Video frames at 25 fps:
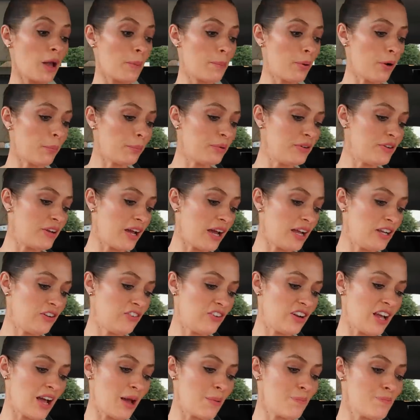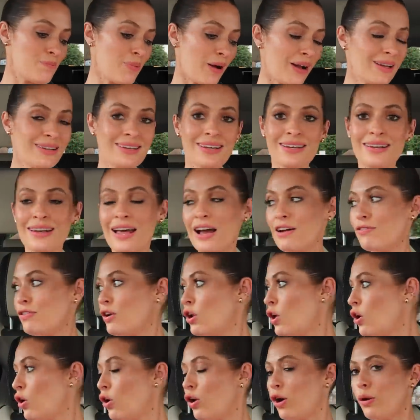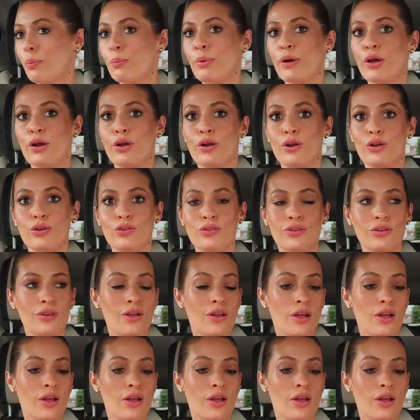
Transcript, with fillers: popped into H&M but I didn't have long because